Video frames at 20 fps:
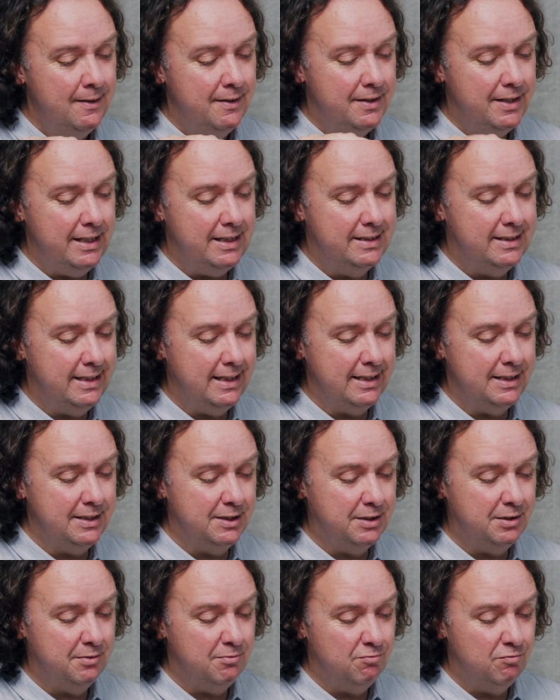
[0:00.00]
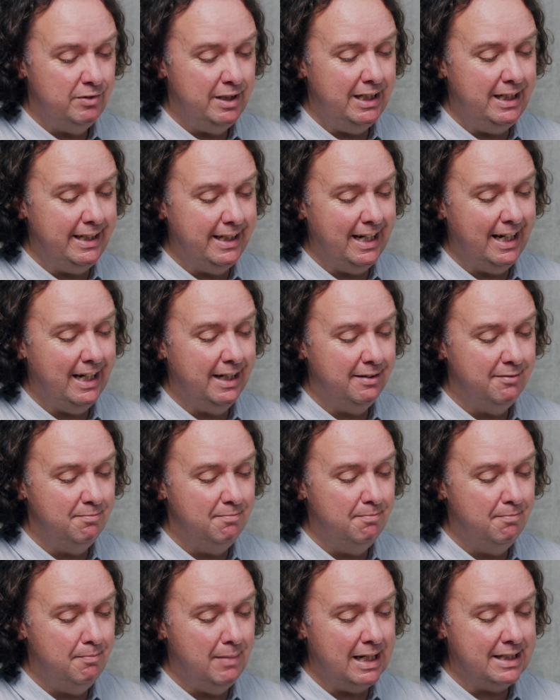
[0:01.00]
these things really can
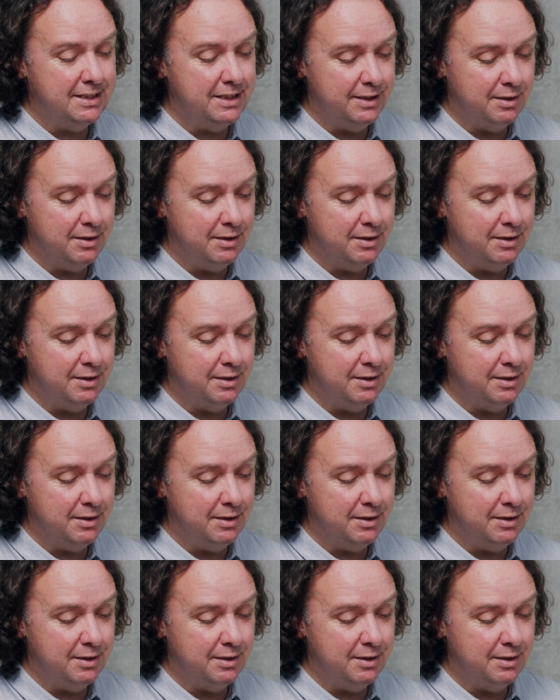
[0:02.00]
matter.